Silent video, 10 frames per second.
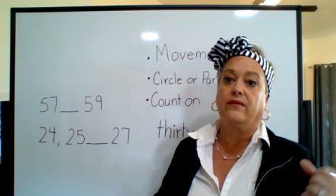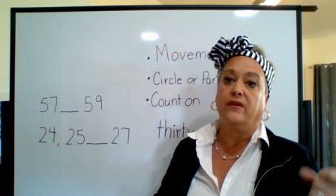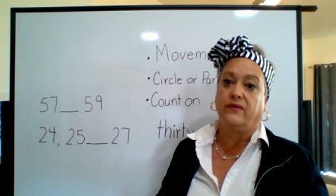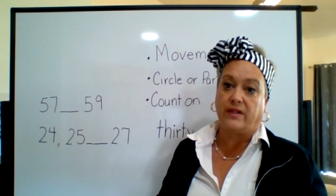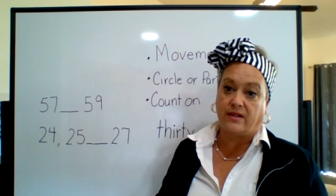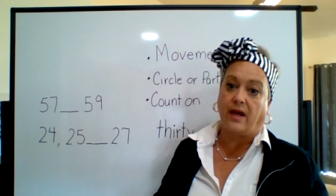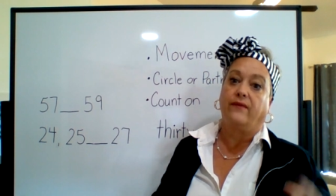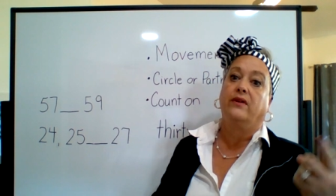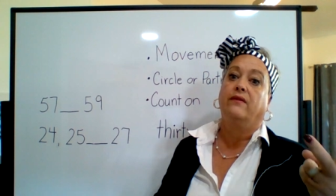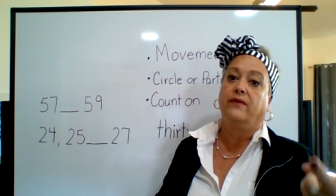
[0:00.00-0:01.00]

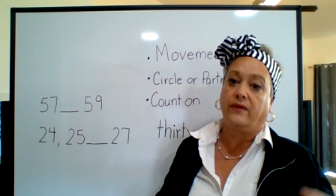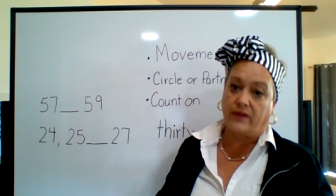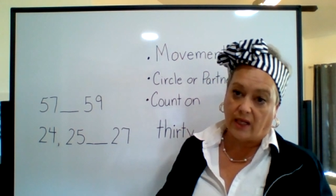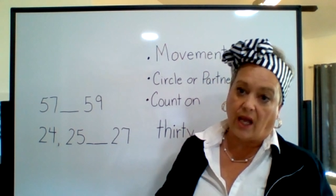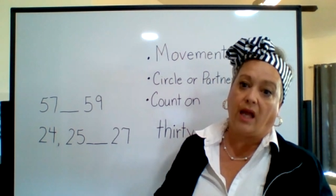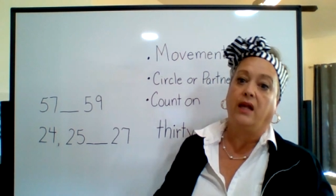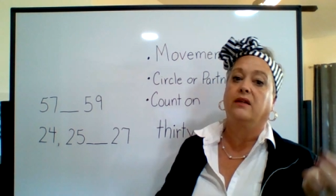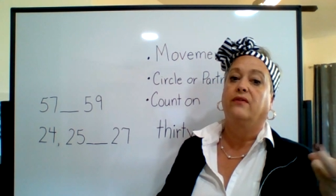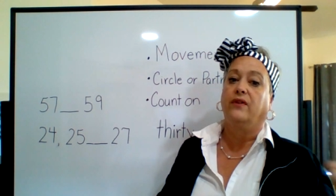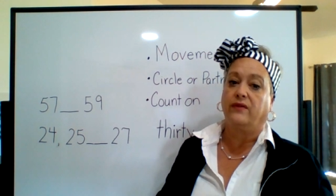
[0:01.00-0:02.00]
57, 58,
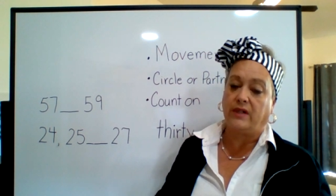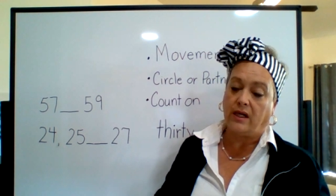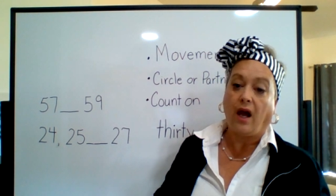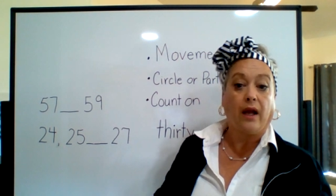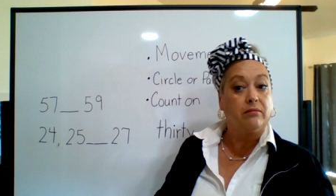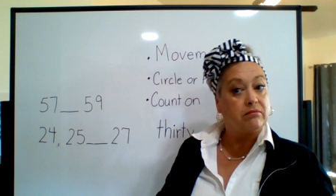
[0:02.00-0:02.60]
59.